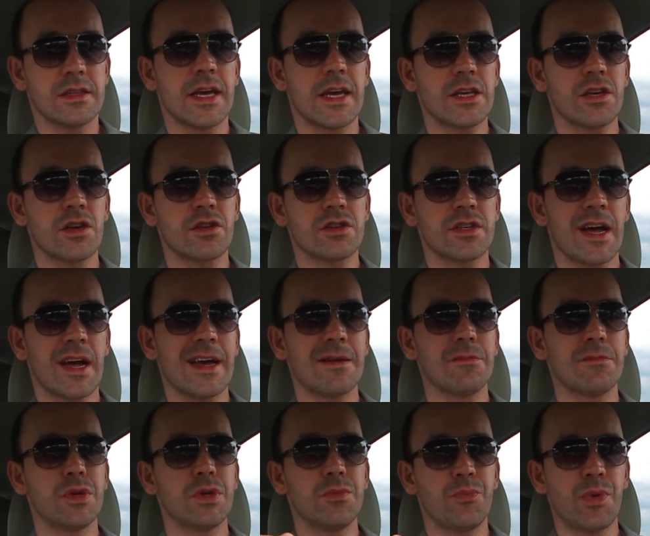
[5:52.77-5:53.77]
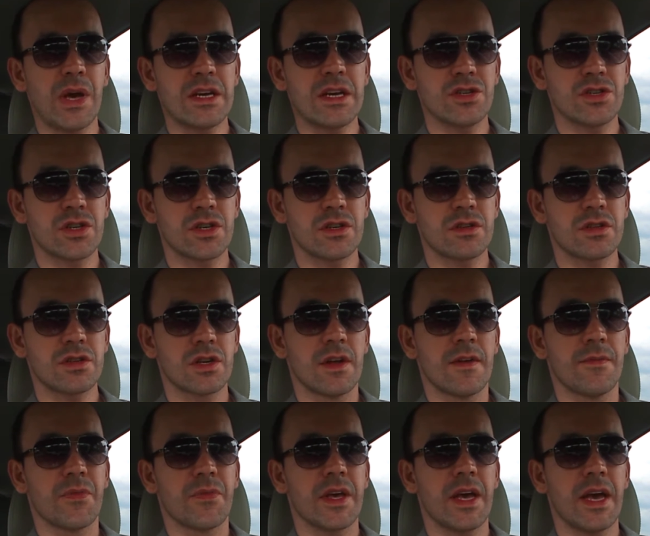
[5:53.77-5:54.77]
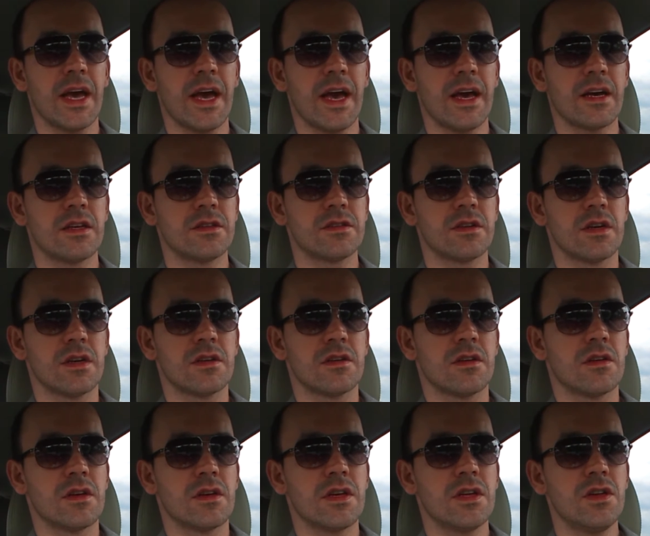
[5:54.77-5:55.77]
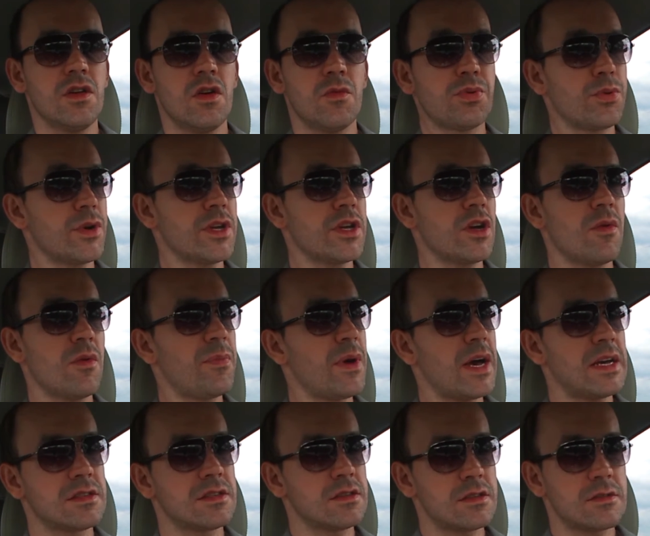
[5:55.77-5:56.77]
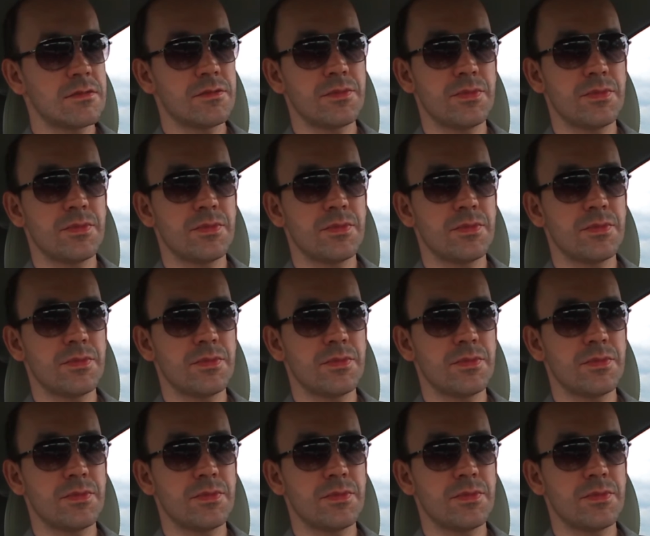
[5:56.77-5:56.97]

Take your time, be patient, and bring your best,